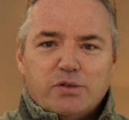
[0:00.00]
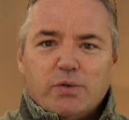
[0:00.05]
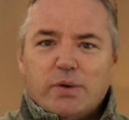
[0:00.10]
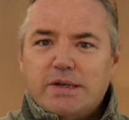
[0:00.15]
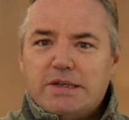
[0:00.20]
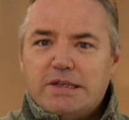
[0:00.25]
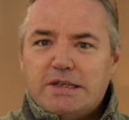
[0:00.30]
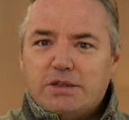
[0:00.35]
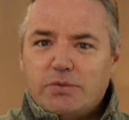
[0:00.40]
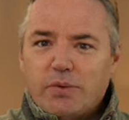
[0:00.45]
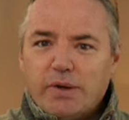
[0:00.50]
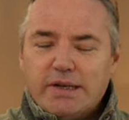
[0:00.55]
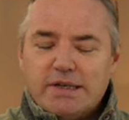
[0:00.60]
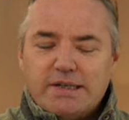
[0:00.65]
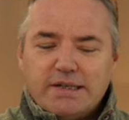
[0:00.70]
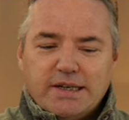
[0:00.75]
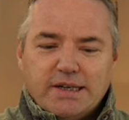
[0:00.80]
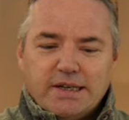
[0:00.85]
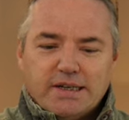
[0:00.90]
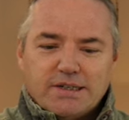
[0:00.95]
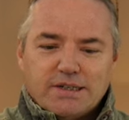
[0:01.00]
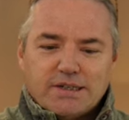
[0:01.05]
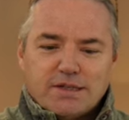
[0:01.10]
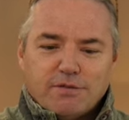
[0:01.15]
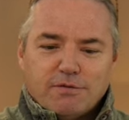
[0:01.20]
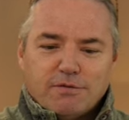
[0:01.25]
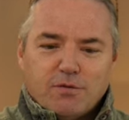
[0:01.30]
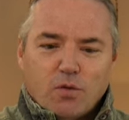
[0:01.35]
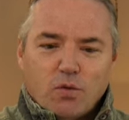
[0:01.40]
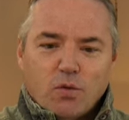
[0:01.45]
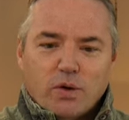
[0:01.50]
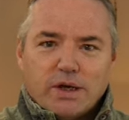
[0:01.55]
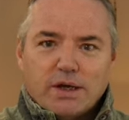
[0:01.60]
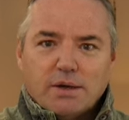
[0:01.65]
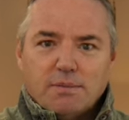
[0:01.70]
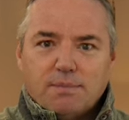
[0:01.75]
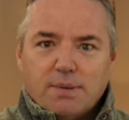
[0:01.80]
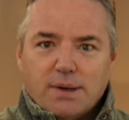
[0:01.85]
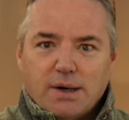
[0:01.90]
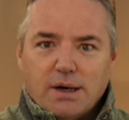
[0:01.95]
2020 is the falling
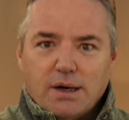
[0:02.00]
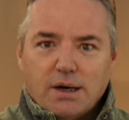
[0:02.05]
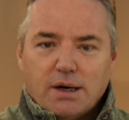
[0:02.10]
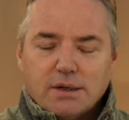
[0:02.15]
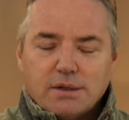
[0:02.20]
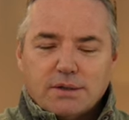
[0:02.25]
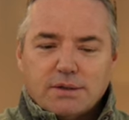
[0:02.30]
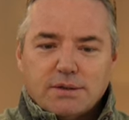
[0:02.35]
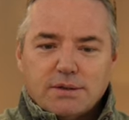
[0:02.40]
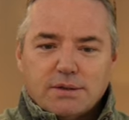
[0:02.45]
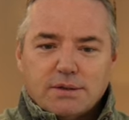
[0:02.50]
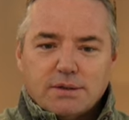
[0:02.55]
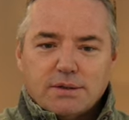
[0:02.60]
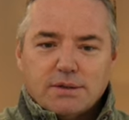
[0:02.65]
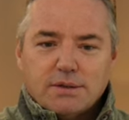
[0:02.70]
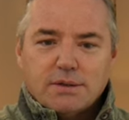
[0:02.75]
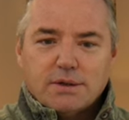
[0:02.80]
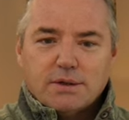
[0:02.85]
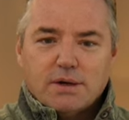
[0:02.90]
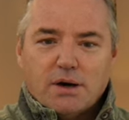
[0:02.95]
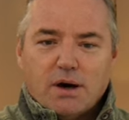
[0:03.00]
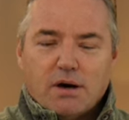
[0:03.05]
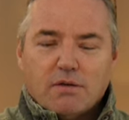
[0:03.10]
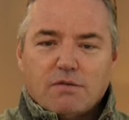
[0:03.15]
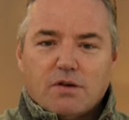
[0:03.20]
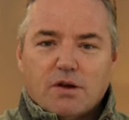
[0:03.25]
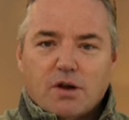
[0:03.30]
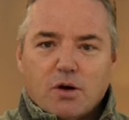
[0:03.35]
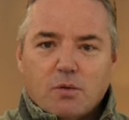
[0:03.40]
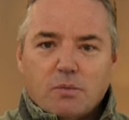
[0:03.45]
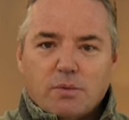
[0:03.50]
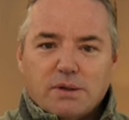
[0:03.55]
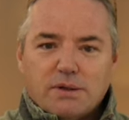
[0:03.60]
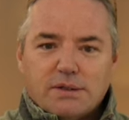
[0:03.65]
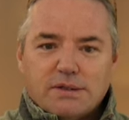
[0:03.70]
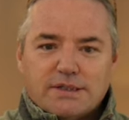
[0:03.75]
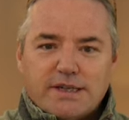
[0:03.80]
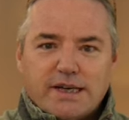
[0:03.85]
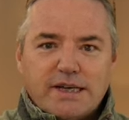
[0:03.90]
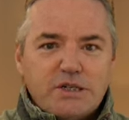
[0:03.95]
apart of
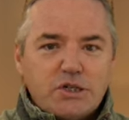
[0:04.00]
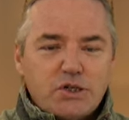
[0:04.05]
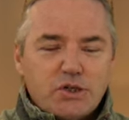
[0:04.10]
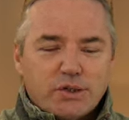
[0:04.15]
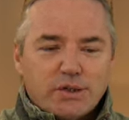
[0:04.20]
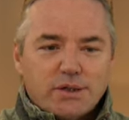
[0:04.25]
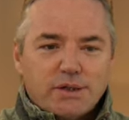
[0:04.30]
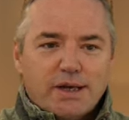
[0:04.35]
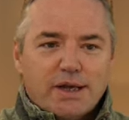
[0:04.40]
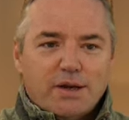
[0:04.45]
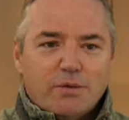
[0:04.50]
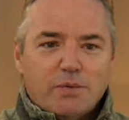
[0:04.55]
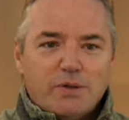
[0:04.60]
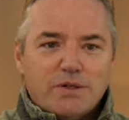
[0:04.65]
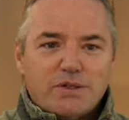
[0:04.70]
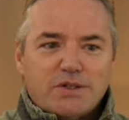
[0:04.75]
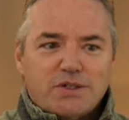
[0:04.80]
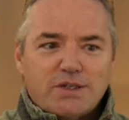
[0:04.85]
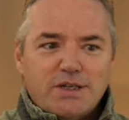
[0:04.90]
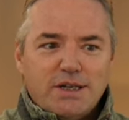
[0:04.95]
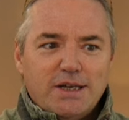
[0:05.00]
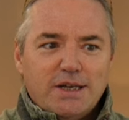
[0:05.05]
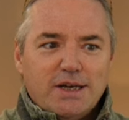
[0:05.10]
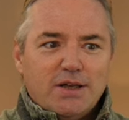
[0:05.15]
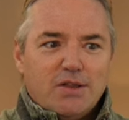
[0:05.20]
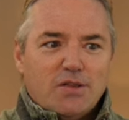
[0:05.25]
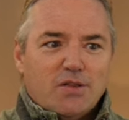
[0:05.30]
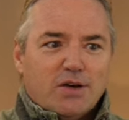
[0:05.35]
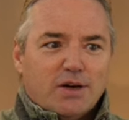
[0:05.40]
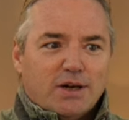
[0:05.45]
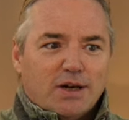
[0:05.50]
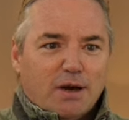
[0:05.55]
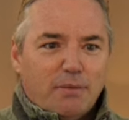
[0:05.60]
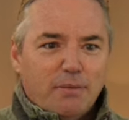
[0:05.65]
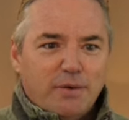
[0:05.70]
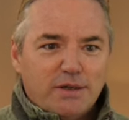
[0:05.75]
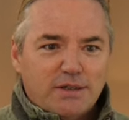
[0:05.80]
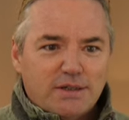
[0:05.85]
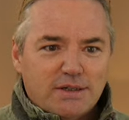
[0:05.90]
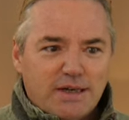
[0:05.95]
globalization, and we're seeing the
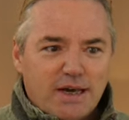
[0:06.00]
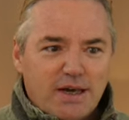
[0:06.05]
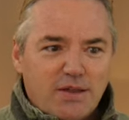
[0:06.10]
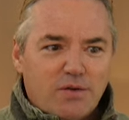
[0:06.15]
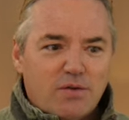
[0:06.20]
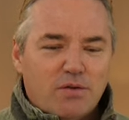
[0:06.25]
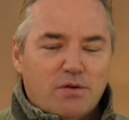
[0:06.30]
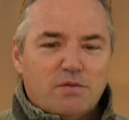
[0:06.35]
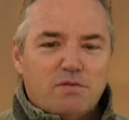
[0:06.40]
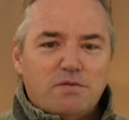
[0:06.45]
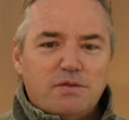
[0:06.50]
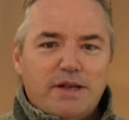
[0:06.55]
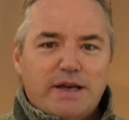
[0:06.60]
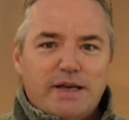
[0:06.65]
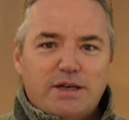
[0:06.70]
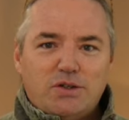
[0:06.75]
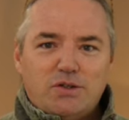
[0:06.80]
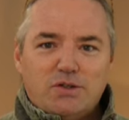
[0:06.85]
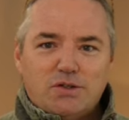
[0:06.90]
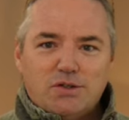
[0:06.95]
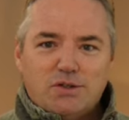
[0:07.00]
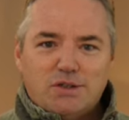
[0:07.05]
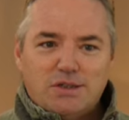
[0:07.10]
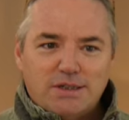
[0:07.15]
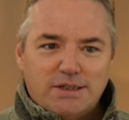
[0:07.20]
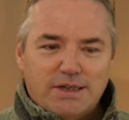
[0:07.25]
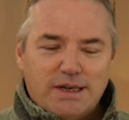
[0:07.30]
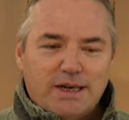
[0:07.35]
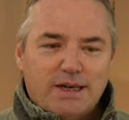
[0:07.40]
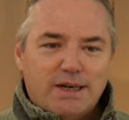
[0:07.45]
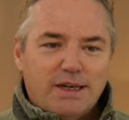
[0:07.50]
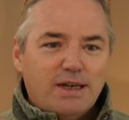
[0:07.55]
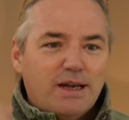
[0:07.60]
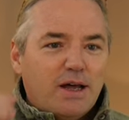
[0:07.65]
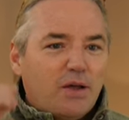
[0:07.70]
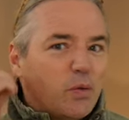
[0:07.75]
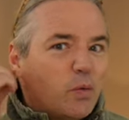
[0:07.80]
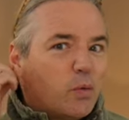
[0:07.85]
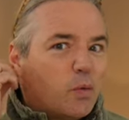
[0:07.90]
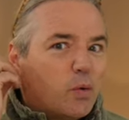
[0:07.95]
coming together of nations again. In
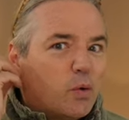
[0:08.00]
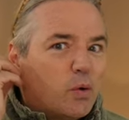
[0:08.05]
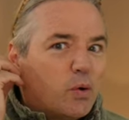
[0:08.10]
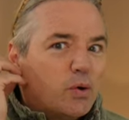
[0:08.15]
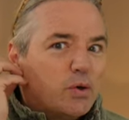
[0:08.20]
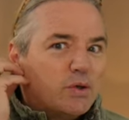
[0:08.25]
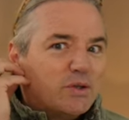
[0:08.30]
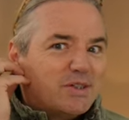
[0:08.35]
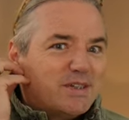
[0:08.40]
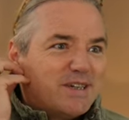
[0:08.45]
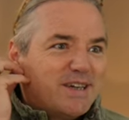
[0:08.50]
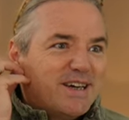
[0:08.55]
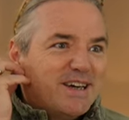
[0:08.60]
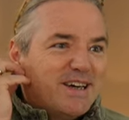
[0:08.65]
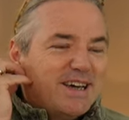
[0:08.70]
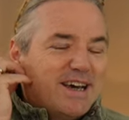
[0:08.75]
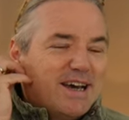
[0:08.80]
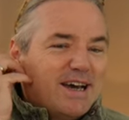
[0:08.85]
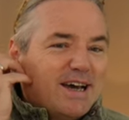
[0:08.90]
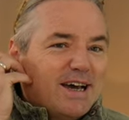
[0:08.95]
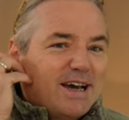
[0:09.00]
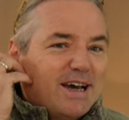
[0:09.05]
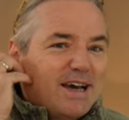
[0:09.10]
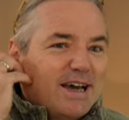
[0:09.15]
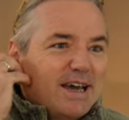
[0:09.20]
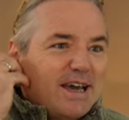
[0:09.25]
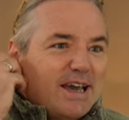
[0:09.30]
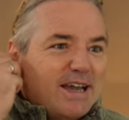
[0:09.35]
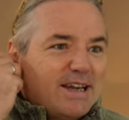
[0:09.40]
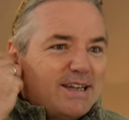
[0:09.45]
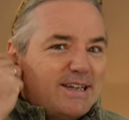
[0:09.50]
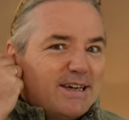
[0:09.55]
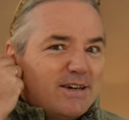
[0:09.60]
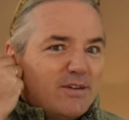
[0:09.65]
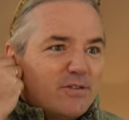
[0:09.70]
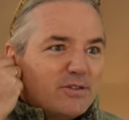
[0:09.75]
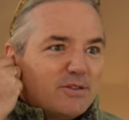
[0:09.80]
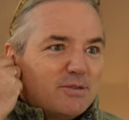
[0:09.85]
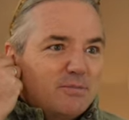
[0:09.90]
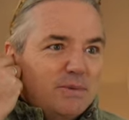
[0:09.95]
other words, it
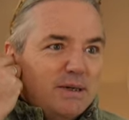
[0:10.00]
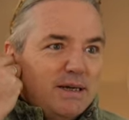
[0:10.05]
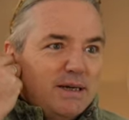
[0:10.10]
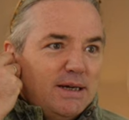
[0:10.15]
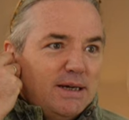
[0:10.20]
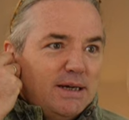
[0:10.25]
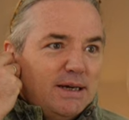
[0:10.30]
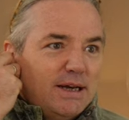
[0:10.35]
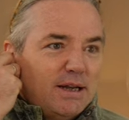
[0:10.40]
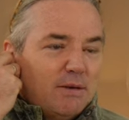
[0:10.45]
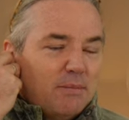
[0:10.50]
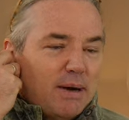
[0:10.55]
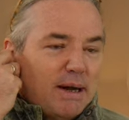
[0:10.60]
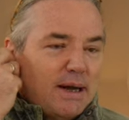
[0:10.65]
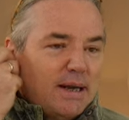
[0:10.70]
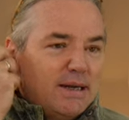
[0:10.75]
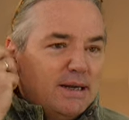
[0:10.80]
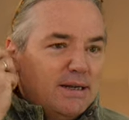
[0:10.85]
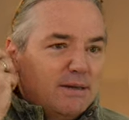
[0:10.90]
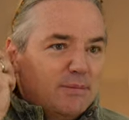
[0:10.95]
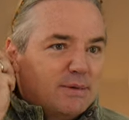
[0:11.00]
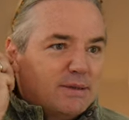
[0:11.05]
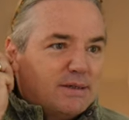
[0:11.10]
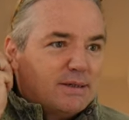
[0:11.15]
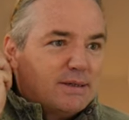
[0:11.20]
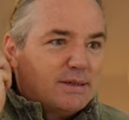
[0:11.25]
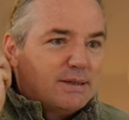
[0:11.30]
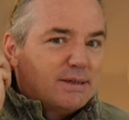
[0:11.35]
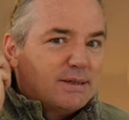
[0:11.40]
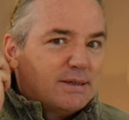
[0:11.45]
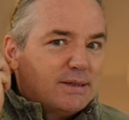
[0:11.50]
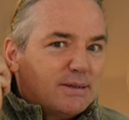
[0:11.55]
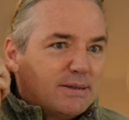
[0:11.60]
tells me in my limited